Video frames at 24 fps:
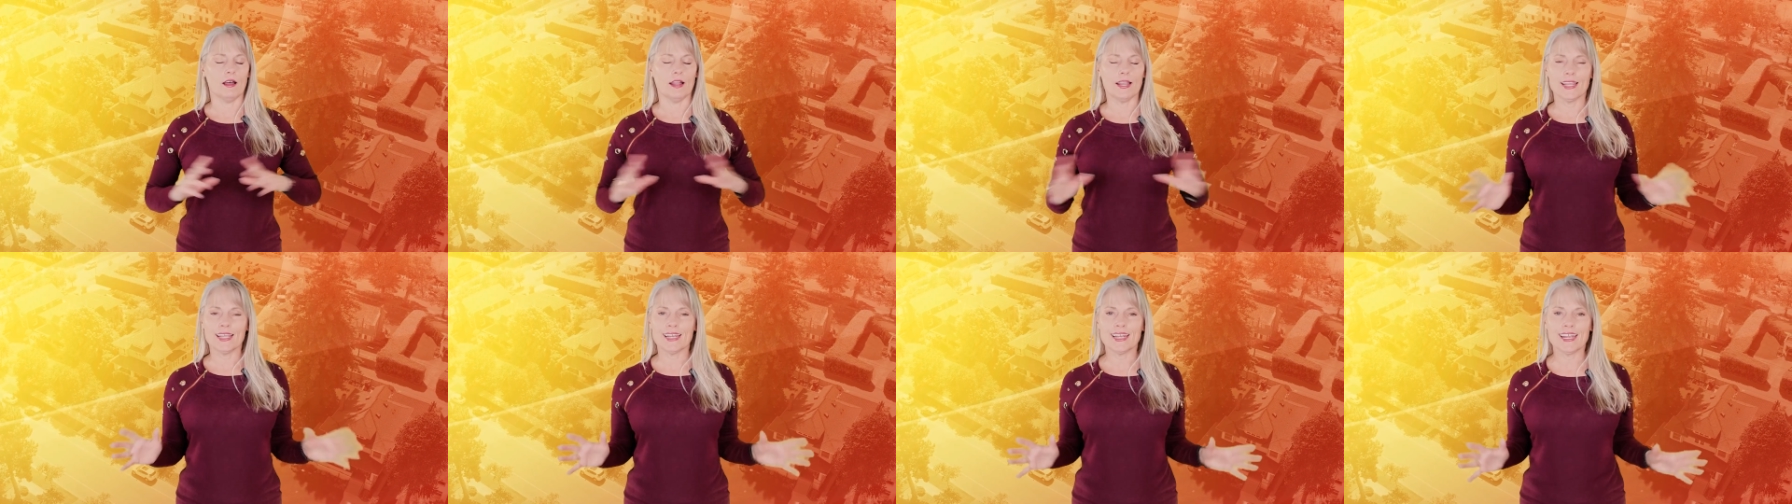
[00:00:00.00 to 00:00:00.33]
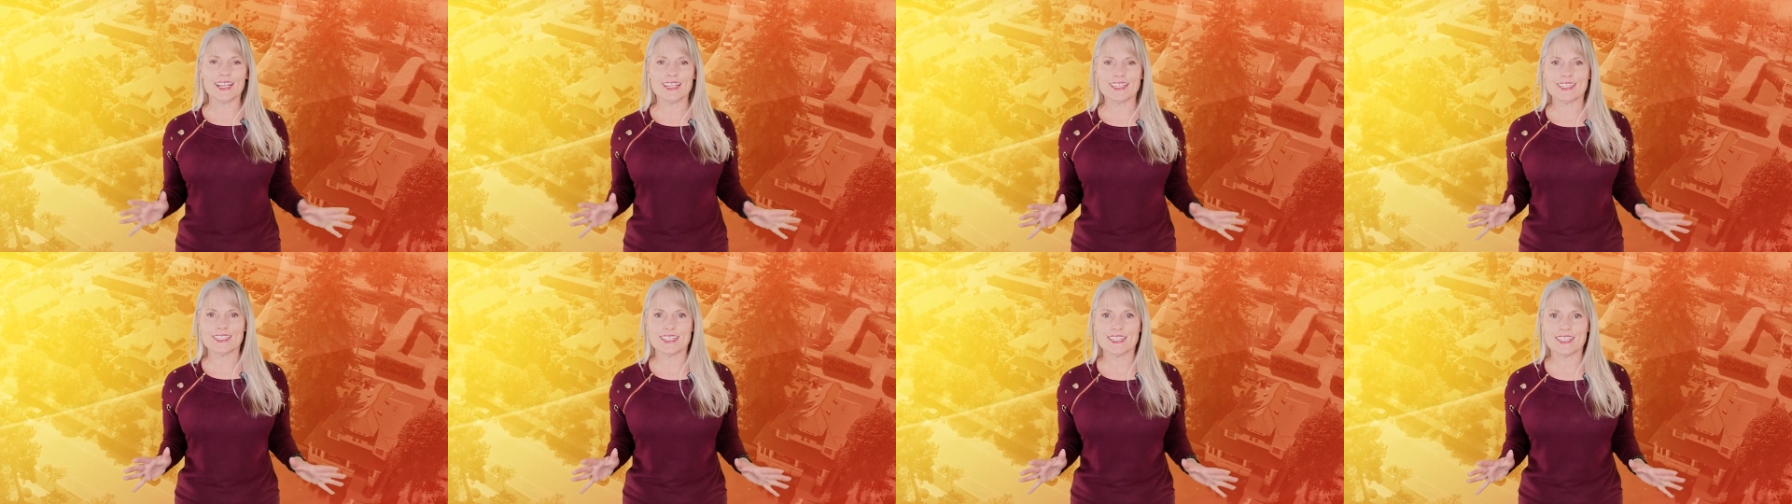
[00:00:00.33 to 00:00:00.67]

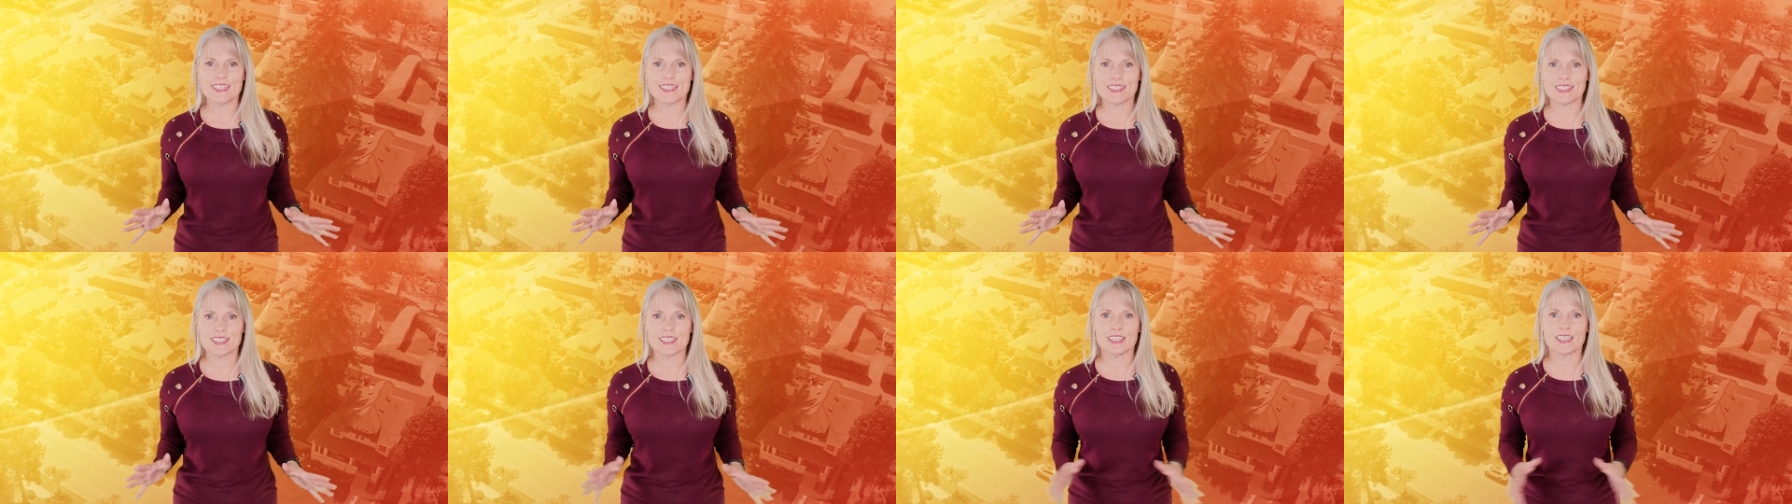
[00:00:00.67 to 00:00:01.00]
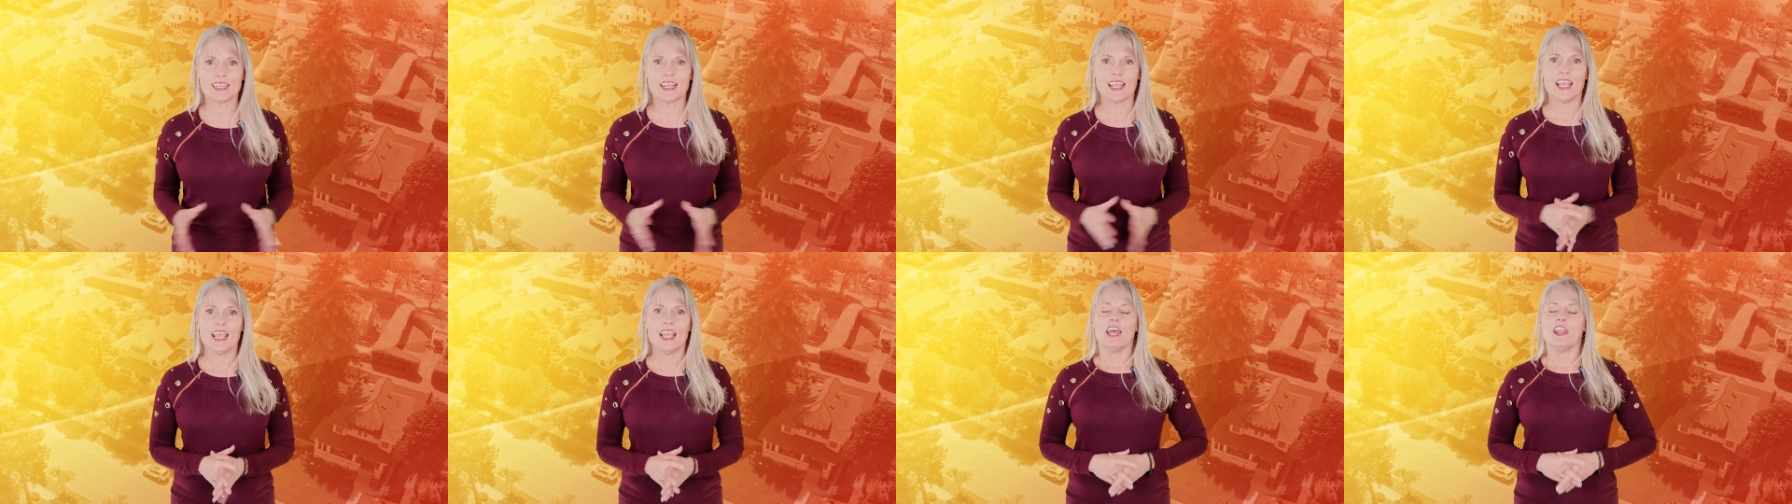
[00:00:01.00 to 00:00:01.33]
holiday
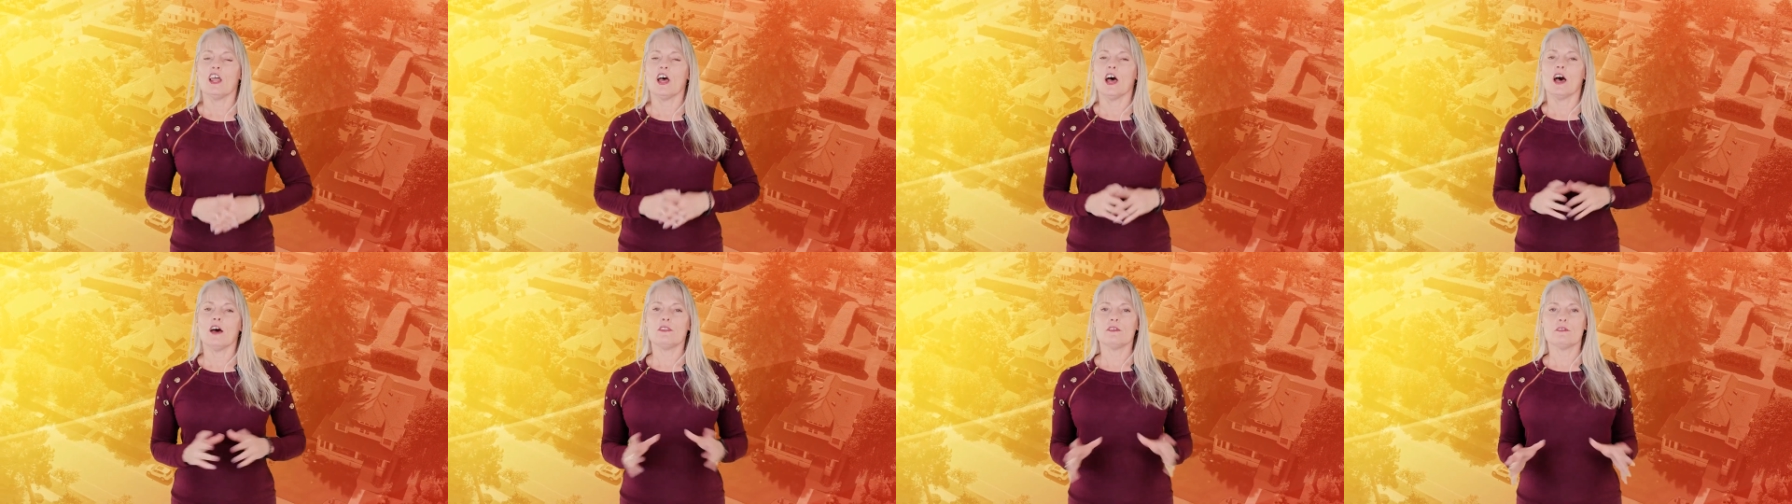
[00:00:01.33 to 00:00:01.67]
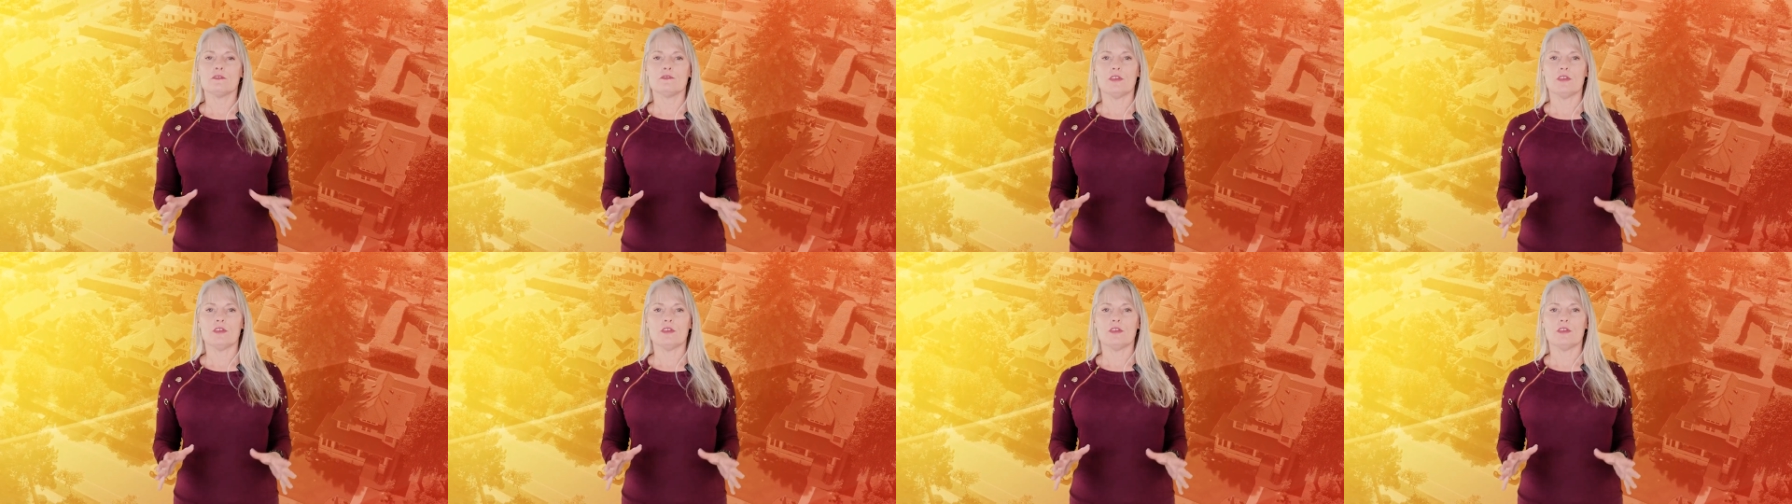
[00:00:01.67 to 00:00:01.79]
season, and other